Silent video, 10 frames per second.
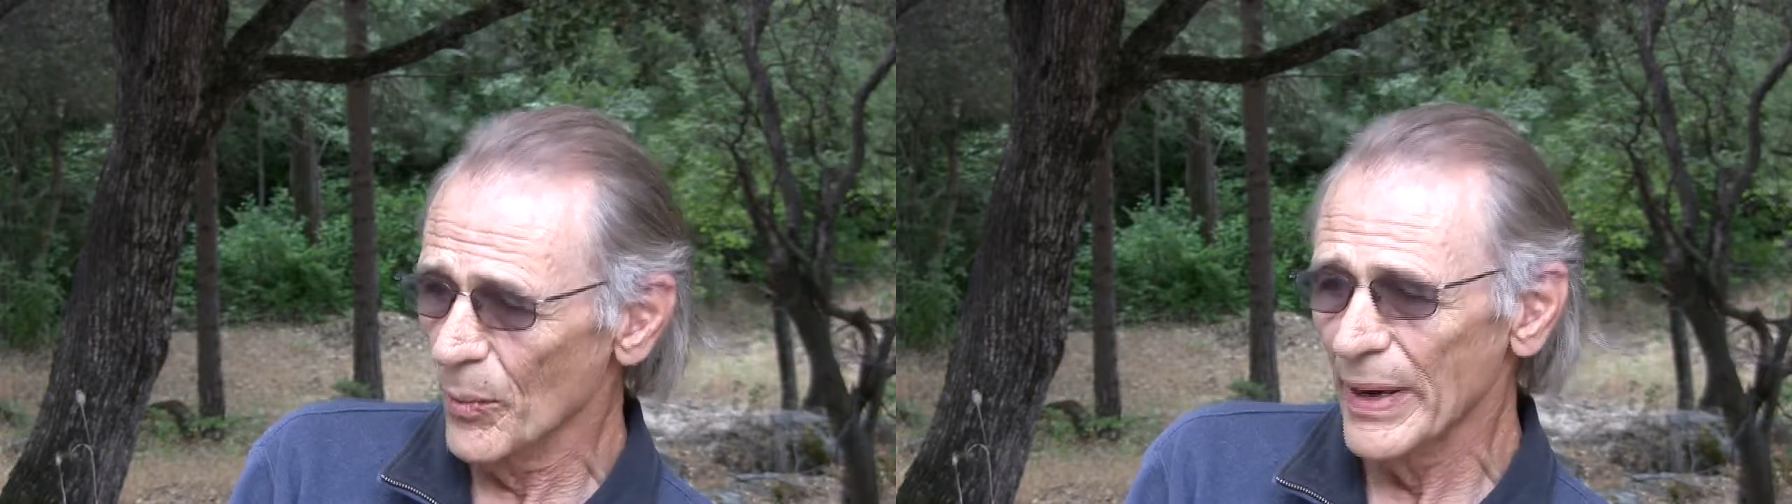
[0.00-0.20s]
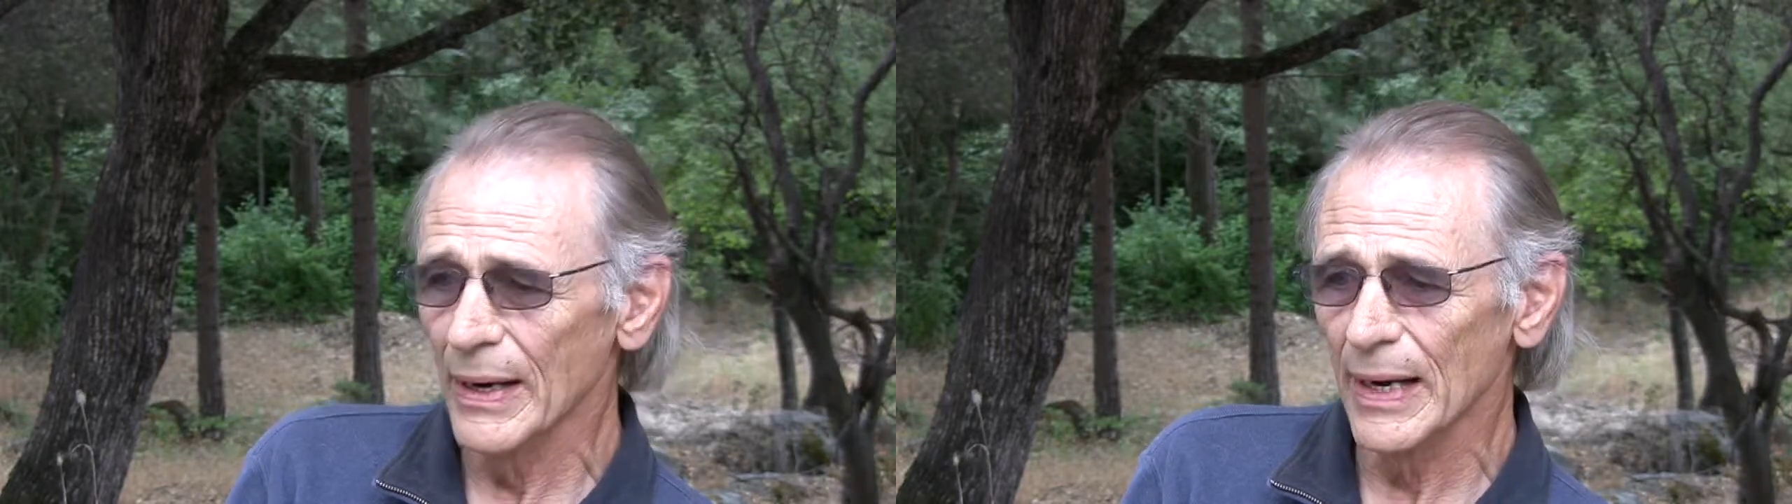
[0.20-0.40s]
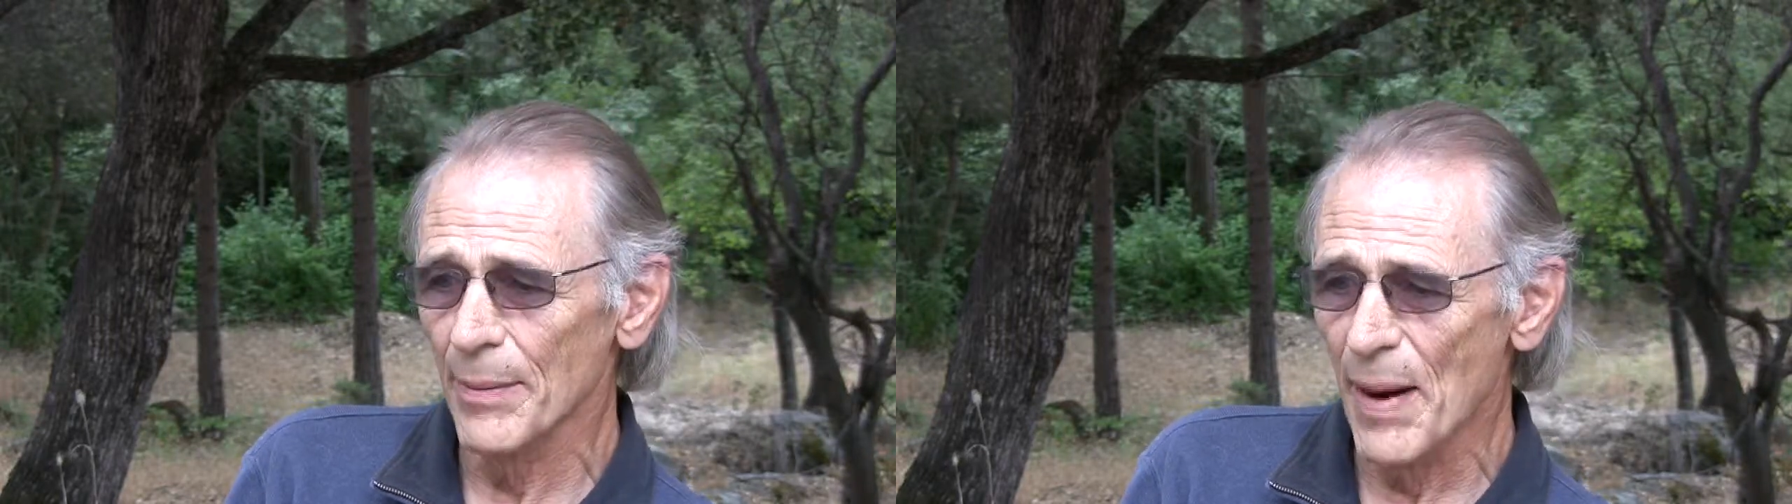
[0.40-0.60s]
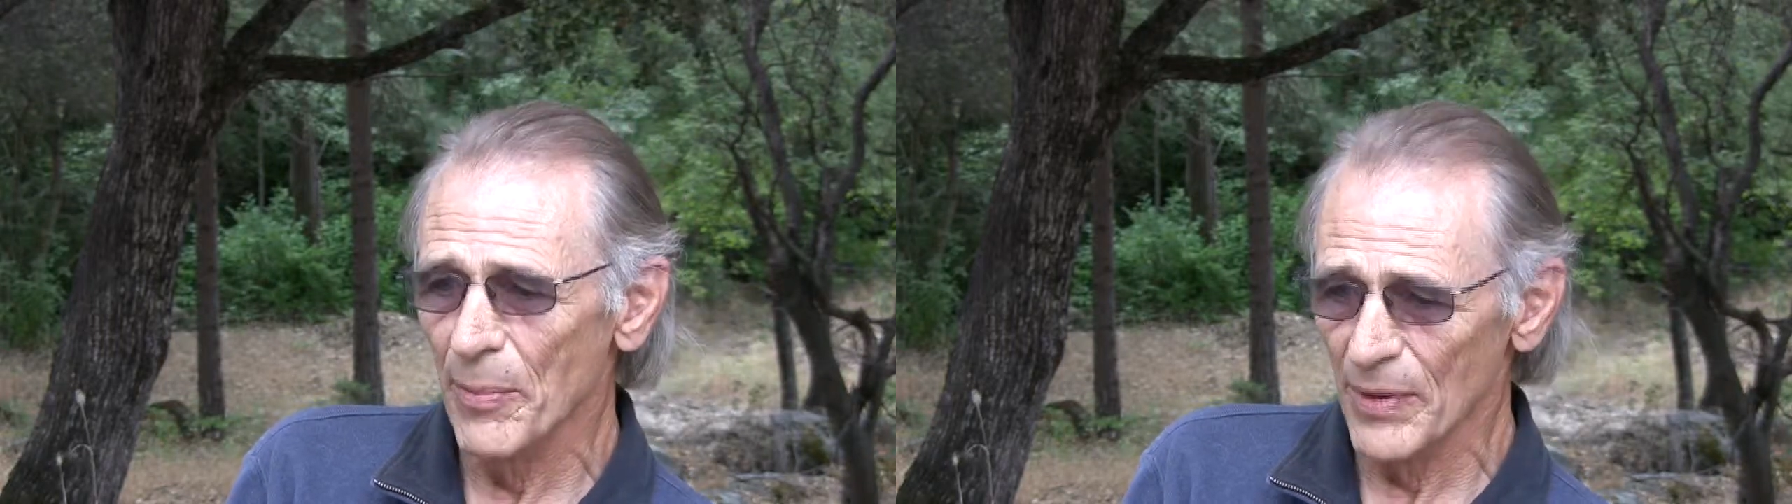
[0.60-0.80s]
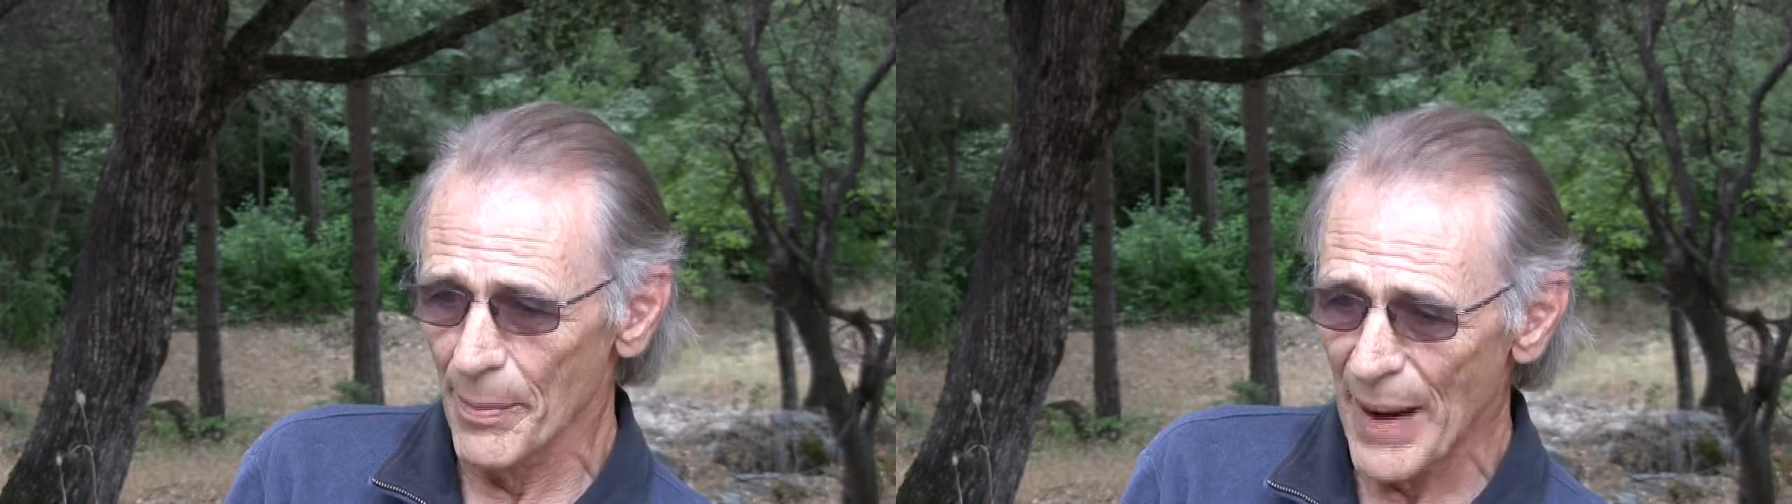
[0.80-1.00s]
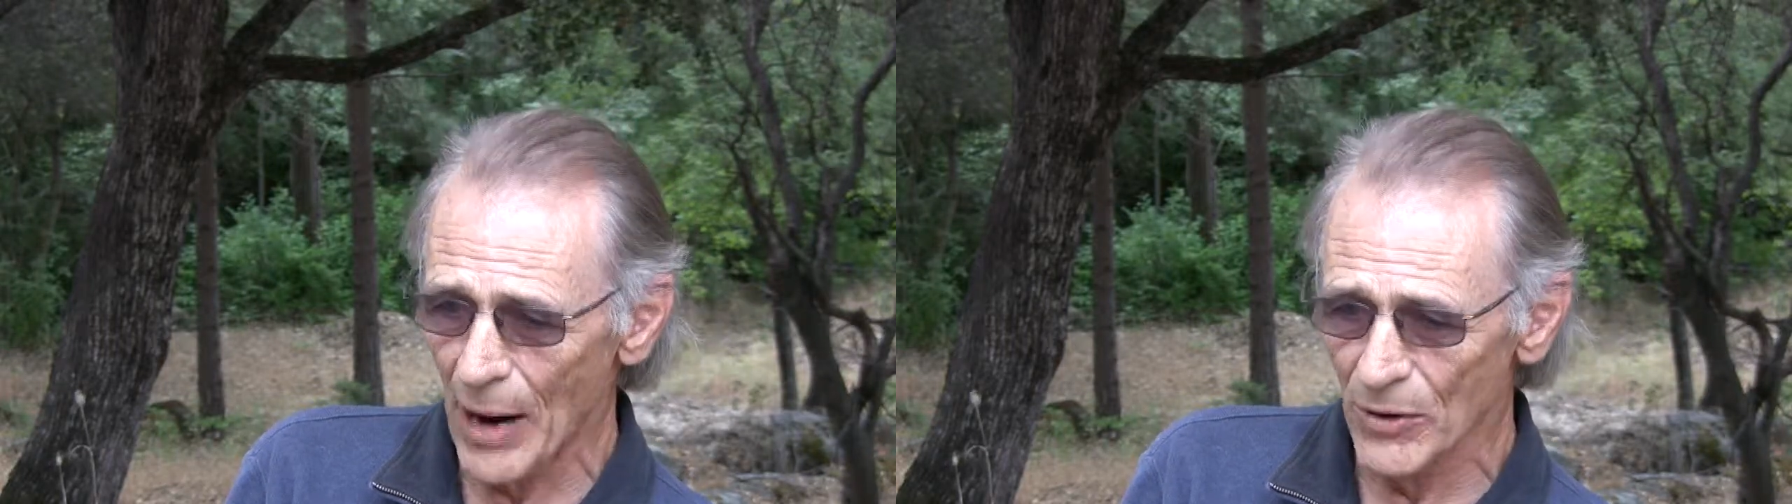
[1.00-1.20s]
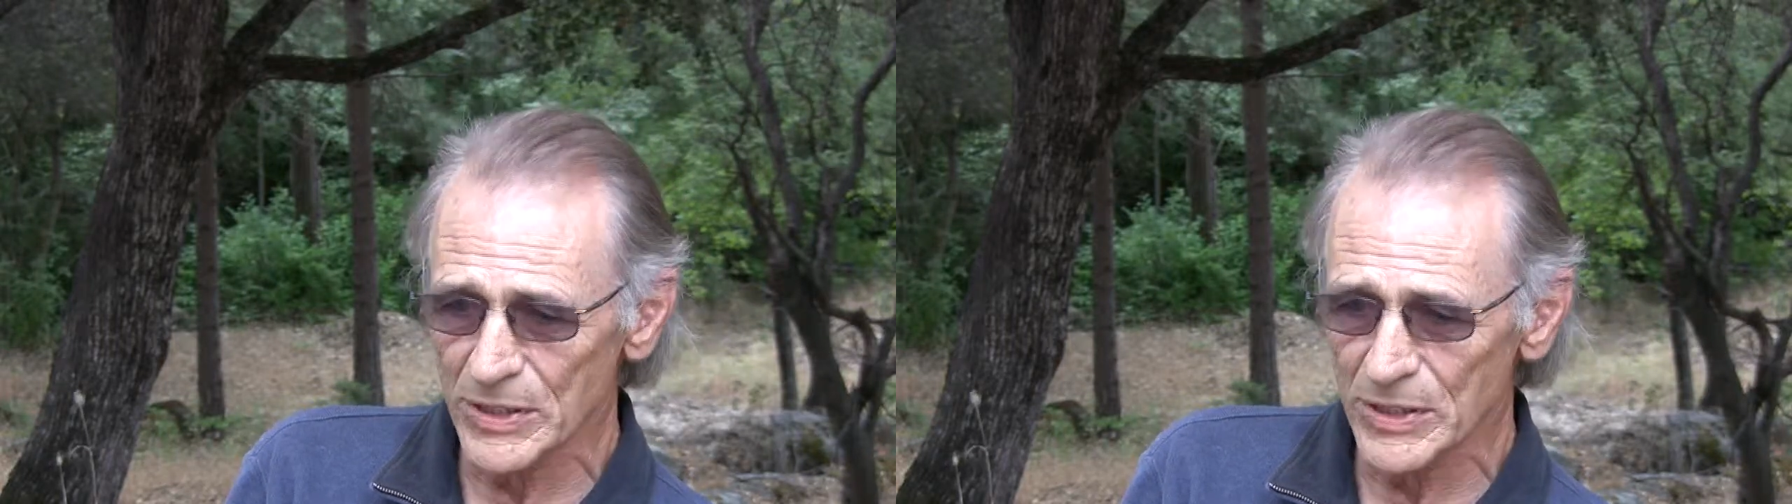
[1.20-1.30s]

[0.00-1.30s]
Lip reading: we can come up with a power